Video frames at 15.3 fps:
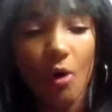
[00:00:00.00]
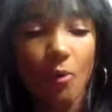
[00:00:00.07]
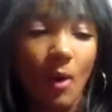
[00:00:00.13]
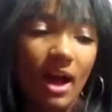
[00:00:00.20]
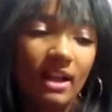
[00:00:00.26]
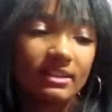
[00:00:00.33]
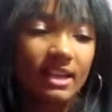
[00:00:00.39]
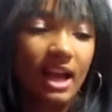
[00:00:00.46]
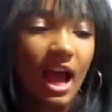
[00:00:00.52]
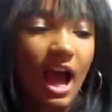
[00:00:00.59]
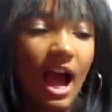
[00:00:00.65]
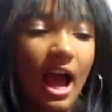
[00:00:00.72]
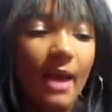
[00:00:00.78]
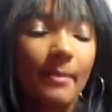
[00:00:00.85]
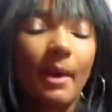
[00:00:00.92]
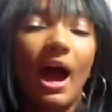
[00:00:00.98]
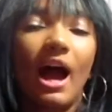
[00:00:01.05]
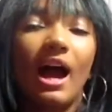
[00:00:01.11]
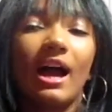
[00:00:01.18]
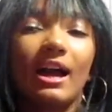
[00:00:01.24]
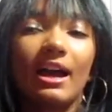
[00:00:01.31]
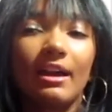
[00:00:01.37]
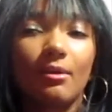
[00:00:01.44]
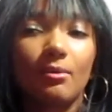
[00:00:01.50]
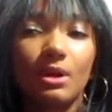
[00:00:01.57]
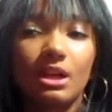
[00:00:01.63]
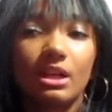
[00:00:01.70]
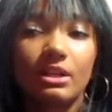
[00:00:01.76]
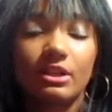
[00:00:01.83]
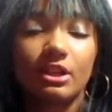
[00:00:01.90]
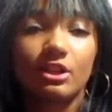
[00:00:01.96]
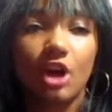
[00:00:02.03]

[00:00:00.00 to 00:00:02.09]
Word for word: one time I was